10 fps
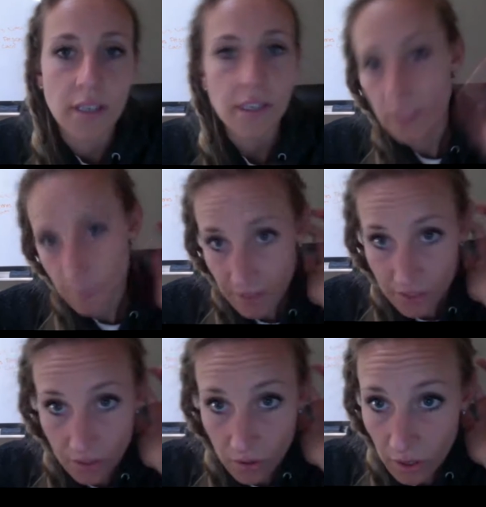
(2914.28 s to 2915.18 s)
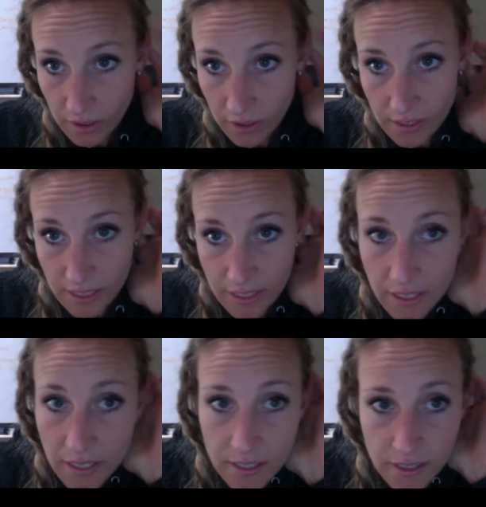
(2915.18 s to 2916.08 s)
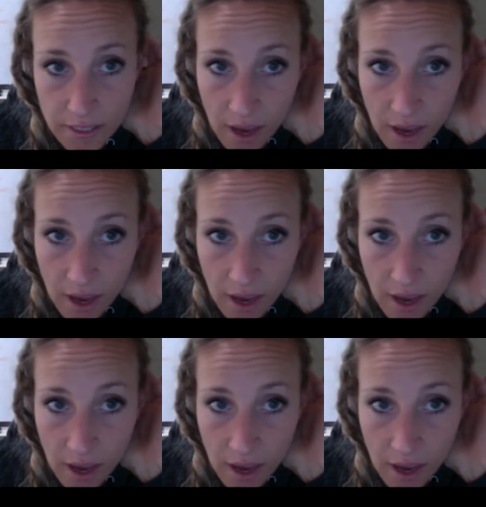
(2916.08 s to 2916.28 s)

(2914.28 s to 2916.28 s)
it's been so long since I did this.